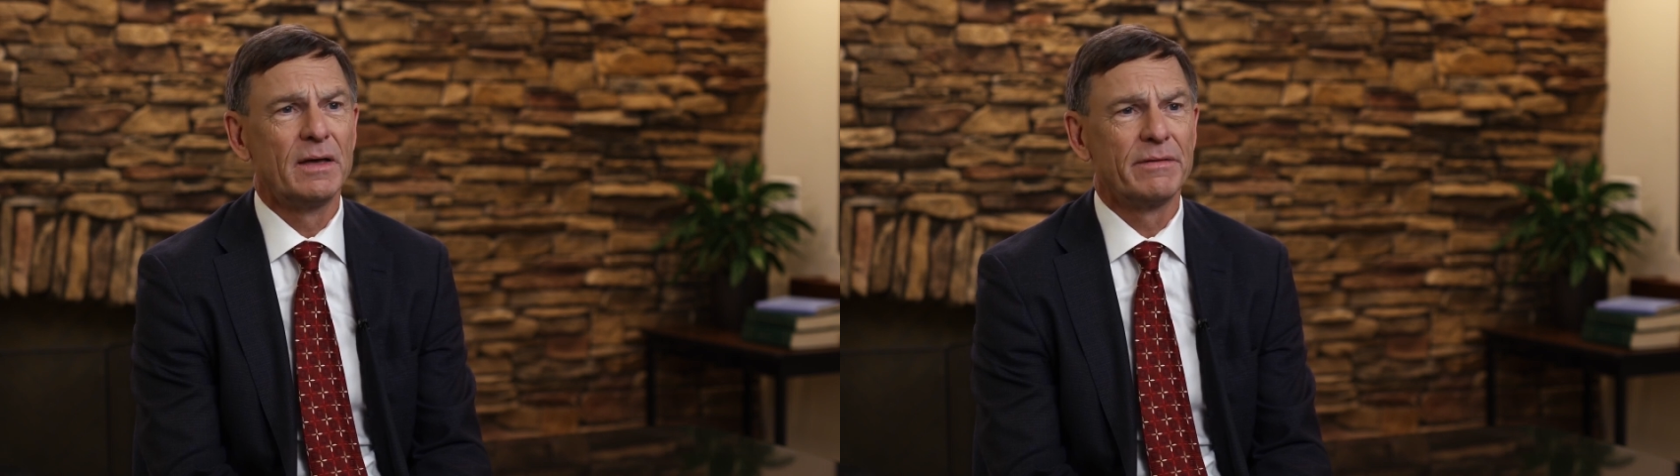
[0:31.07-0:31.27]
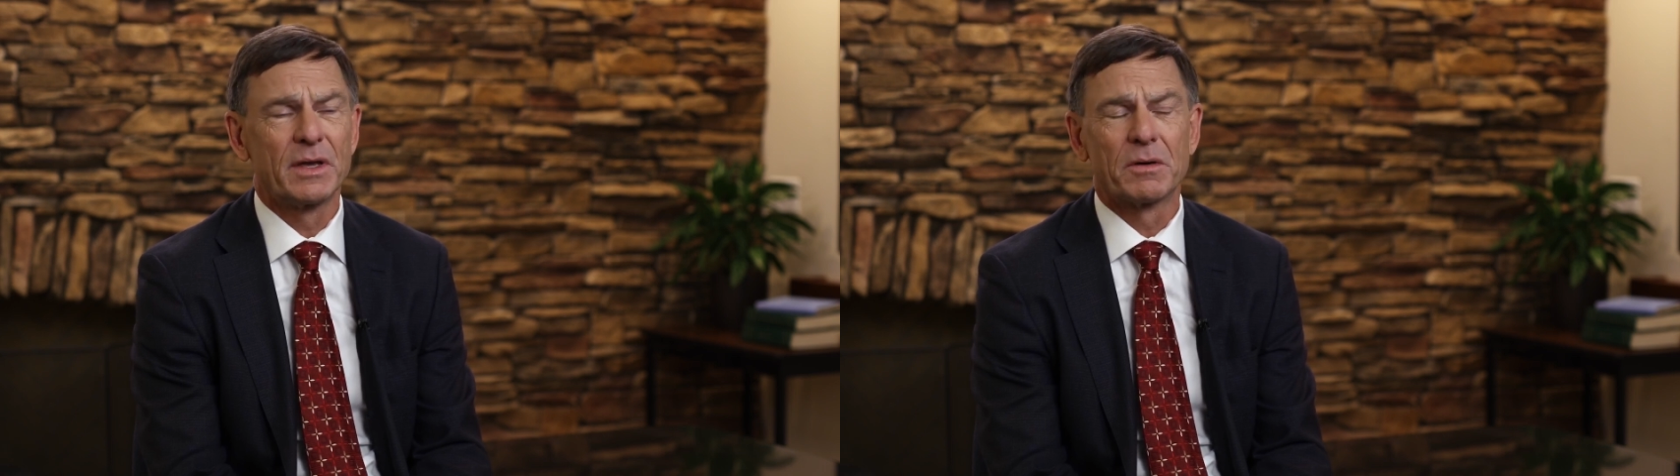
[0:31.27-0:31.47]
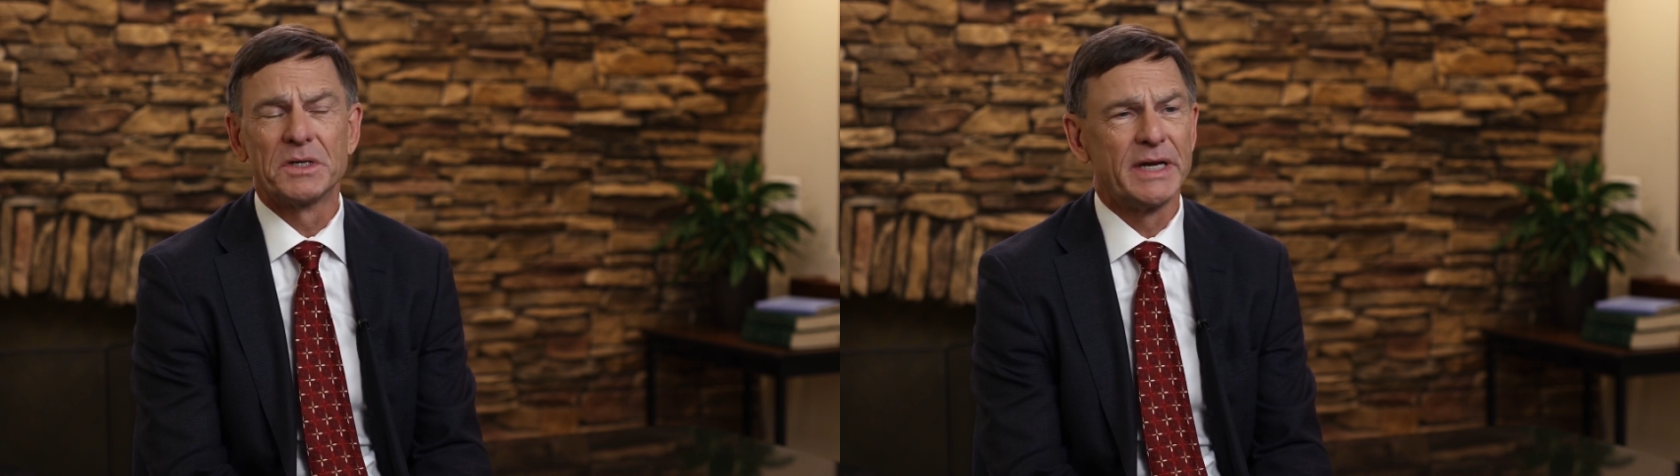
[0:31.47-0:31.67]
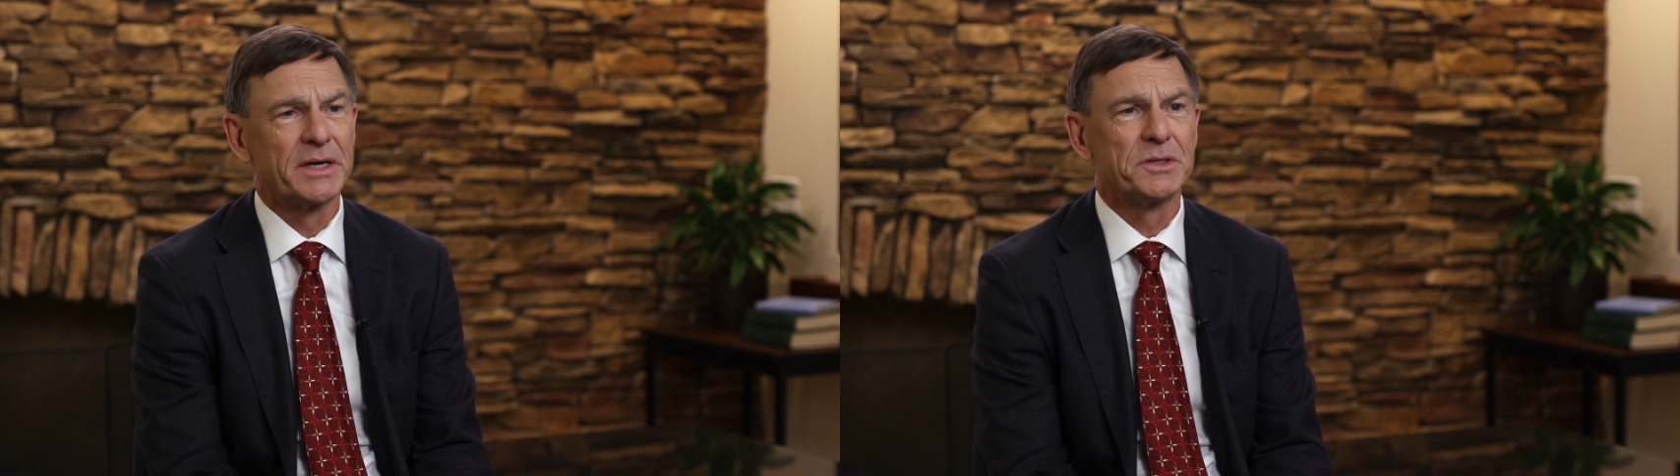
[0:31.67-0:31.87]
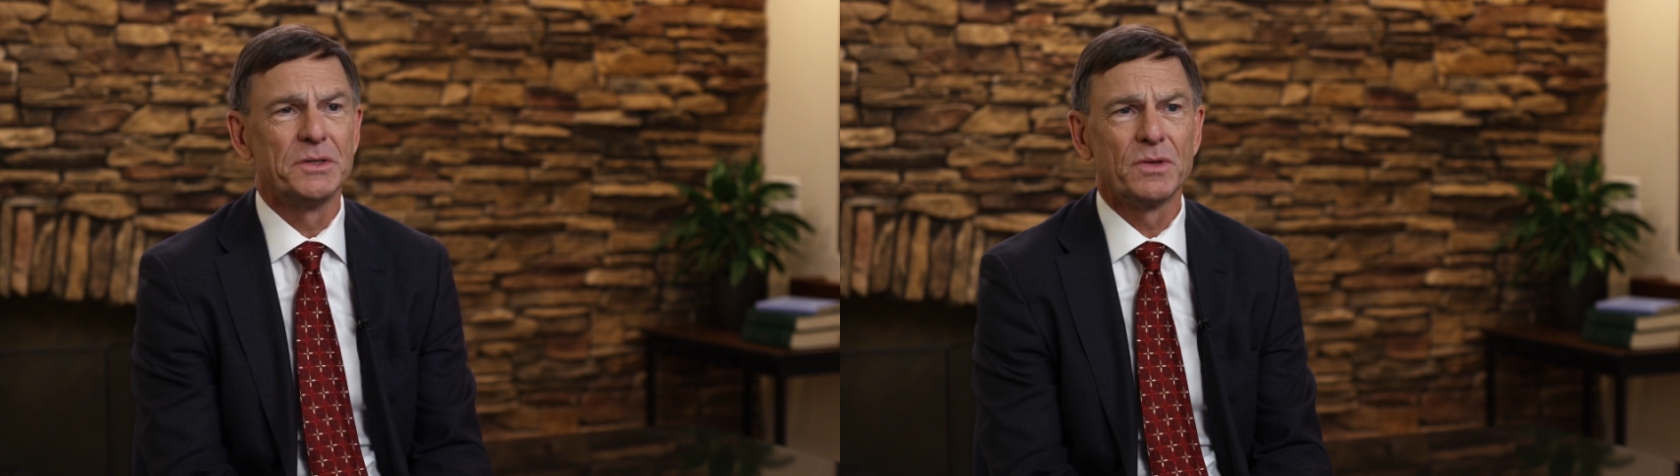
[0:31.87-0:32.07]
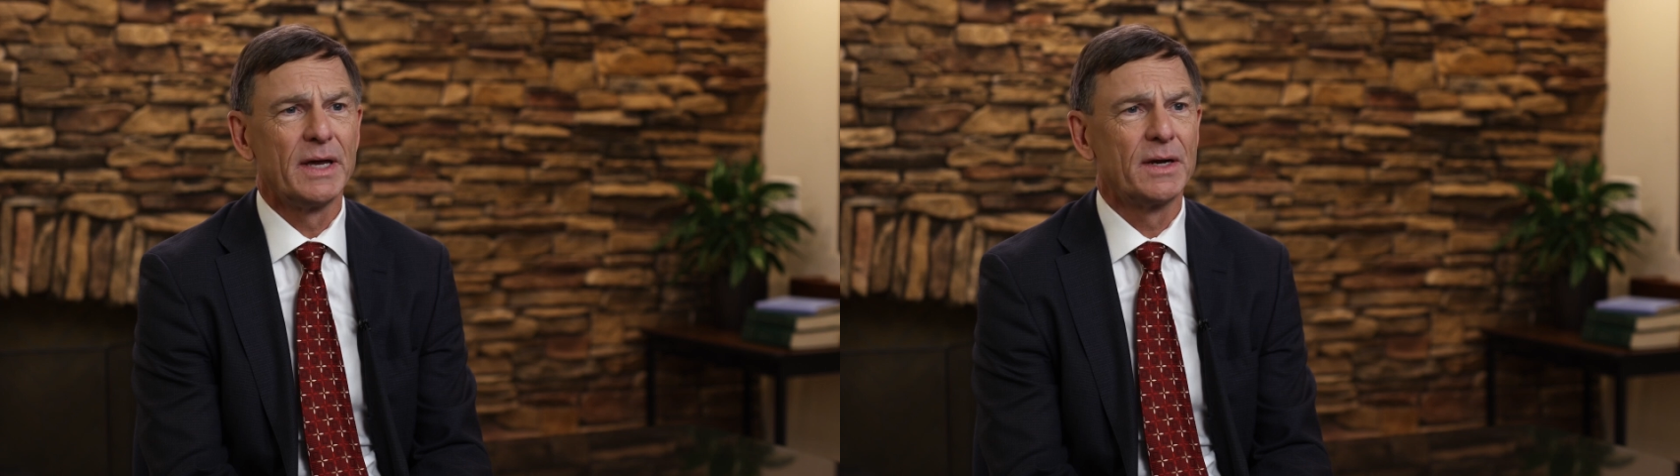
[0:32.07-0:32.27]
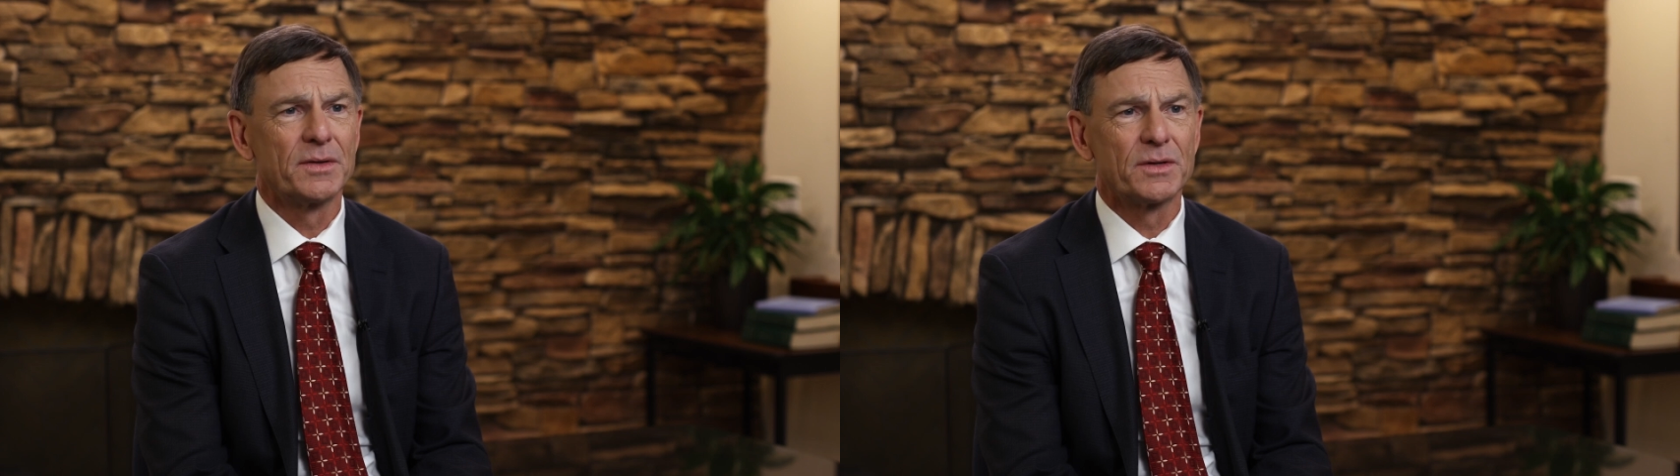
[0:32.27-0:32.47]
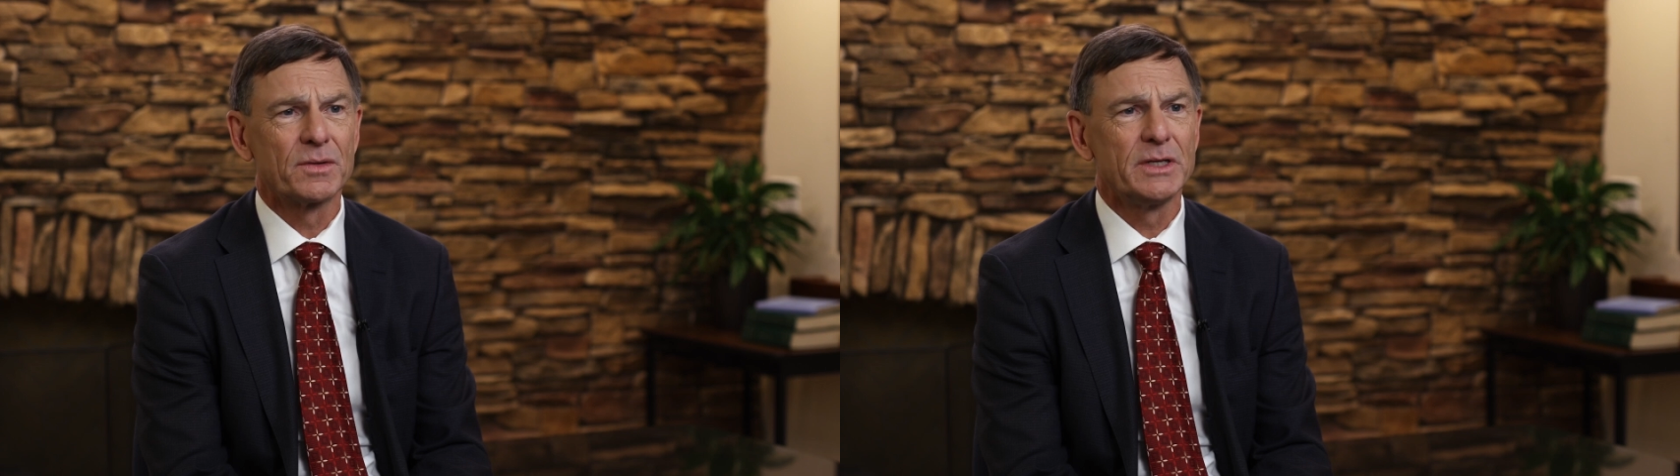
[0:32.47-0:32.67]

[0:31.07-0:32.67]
if they were a day or two late on their